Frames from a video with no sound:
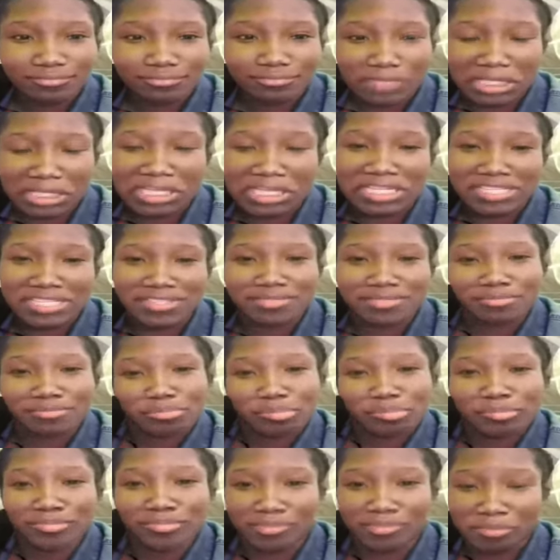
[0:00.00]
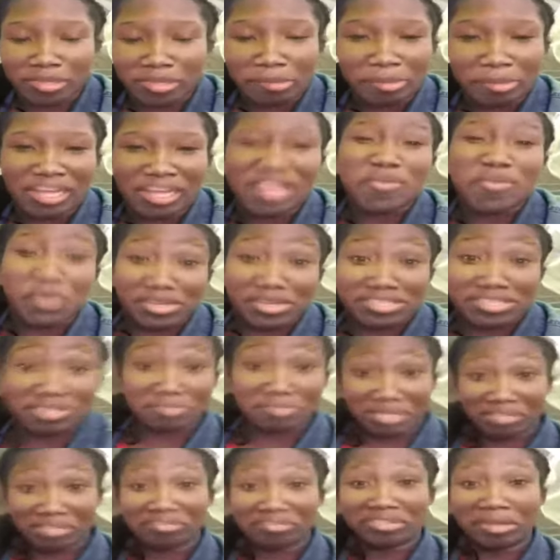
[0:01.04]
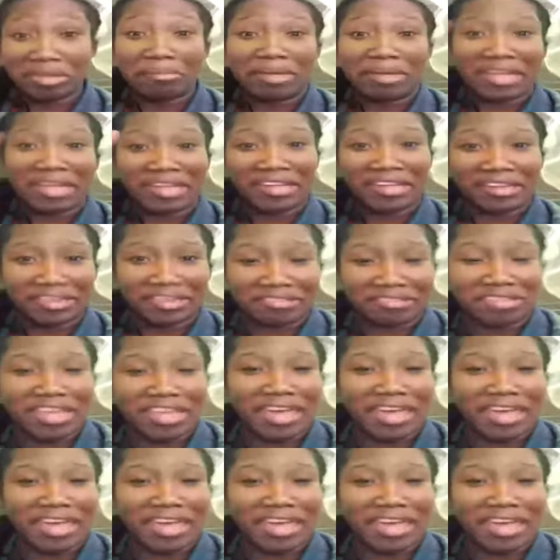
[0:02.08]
because the man wants to be the man of the